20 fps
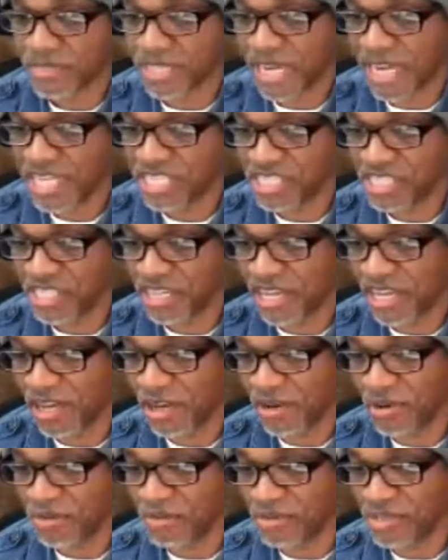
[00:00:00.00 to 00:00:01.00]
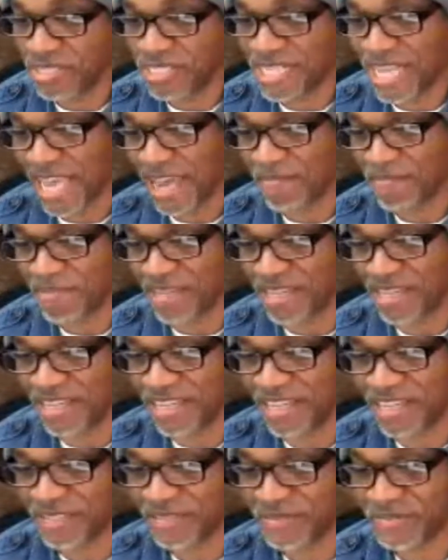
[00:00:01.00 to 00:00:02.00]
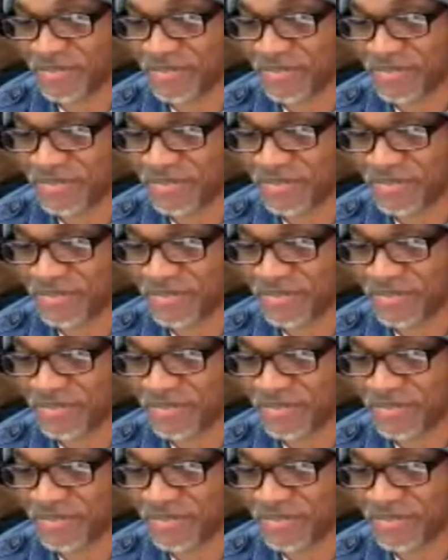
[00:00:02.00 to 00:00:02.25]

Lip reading: Hey, Chanel, what's happening?